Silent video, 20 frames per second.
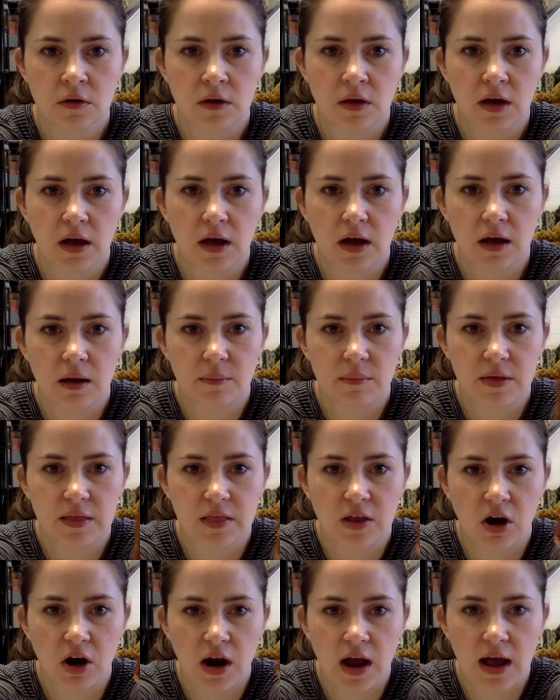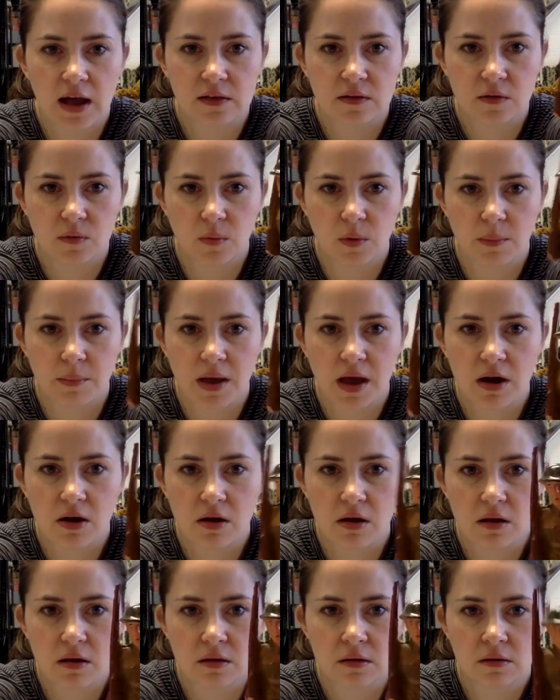and their hats were
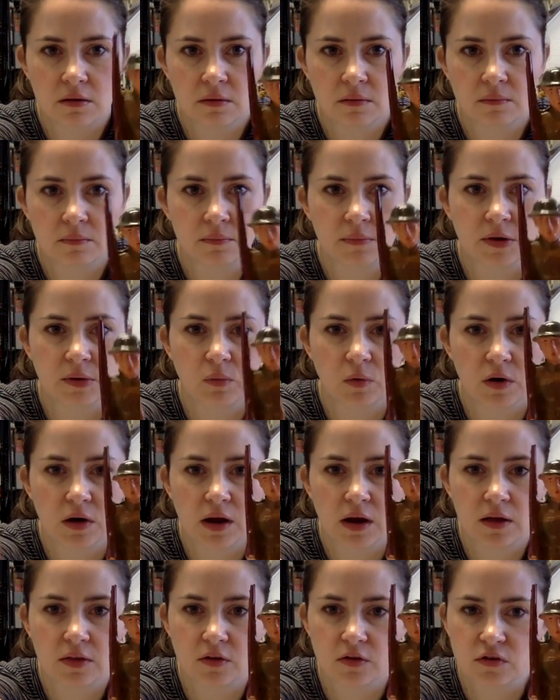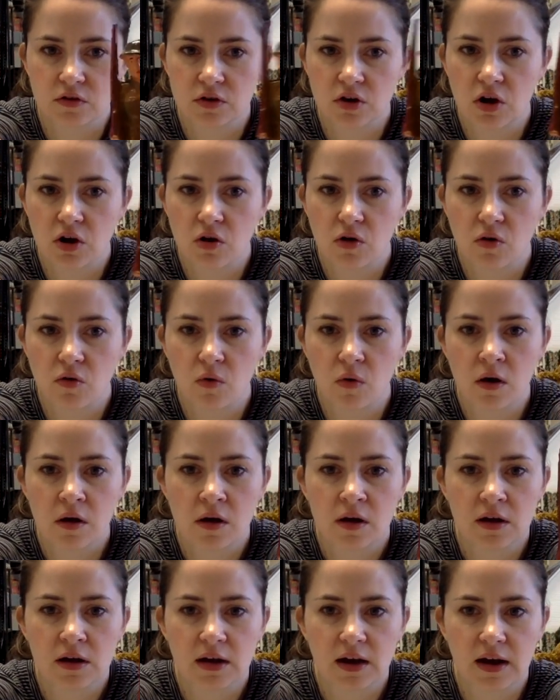metal, but there's no
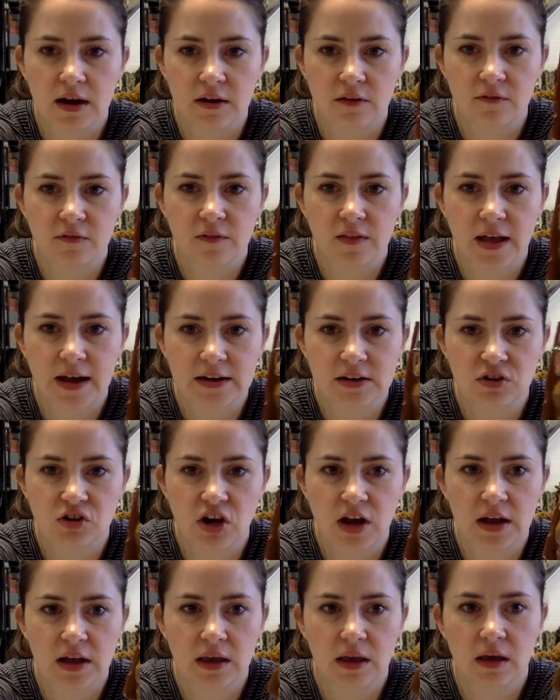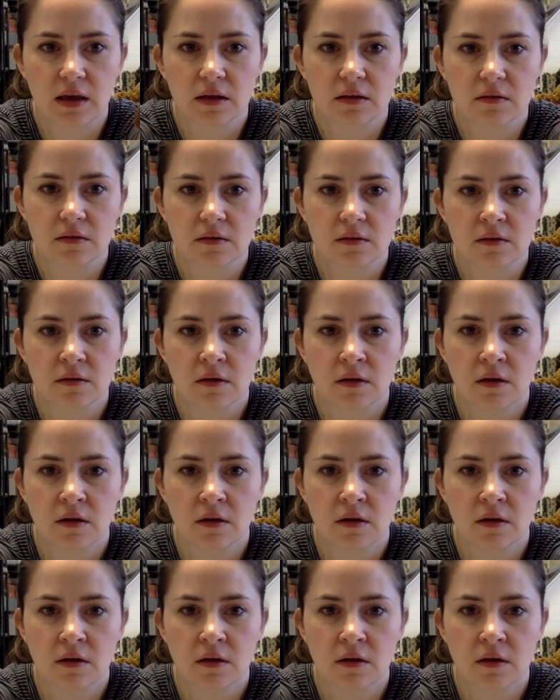kind of flak jackets.